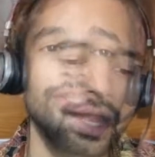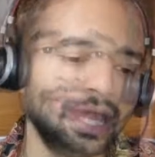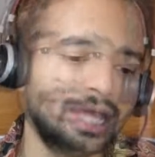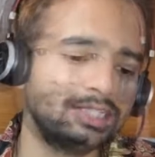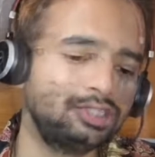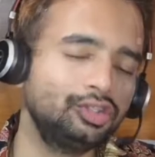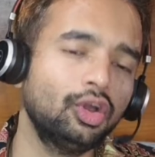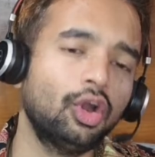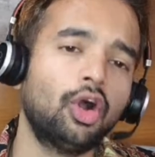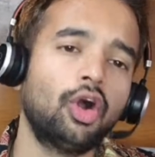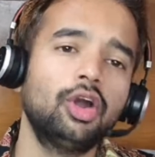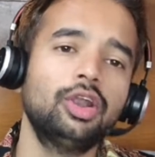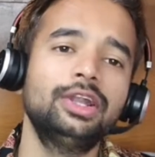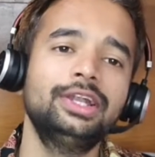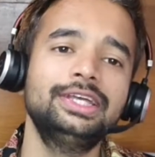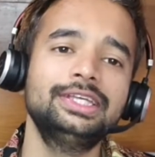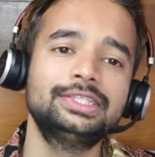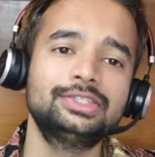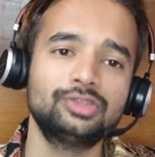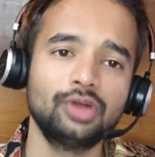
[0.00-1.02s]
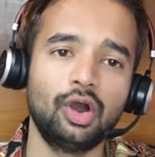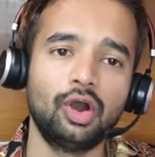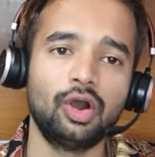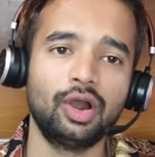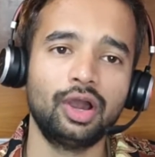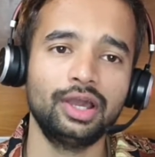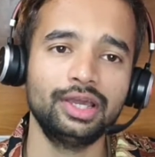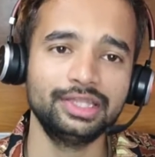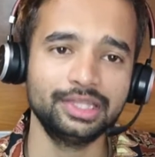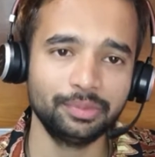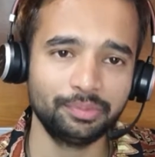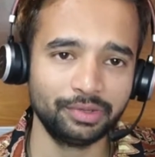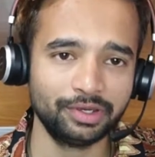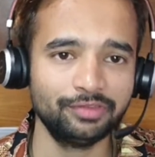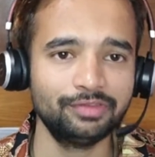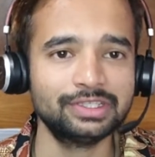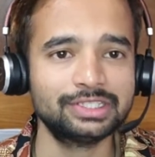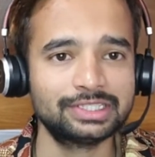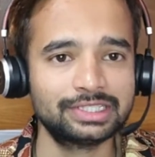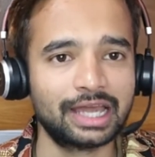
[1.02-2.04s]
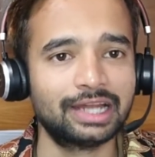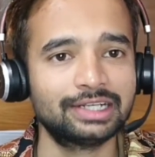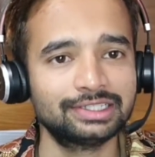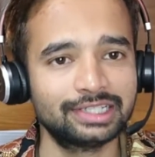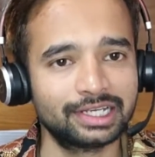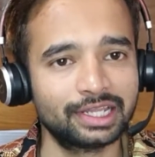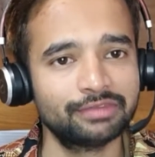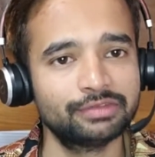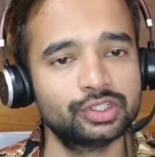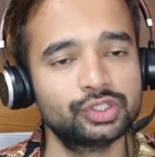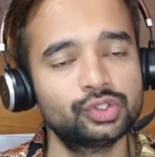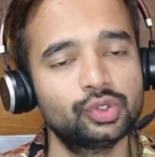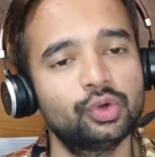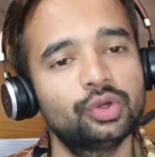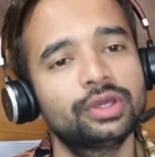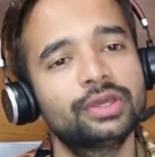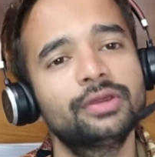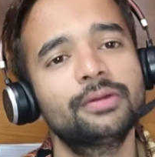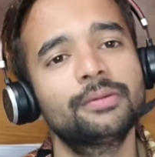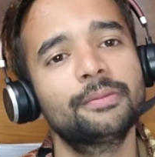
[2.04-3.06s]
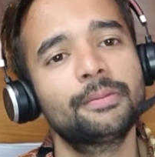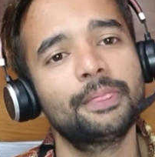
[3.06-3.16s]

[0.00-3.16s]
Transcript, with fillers: As you already saw in the previous stat that I was showing,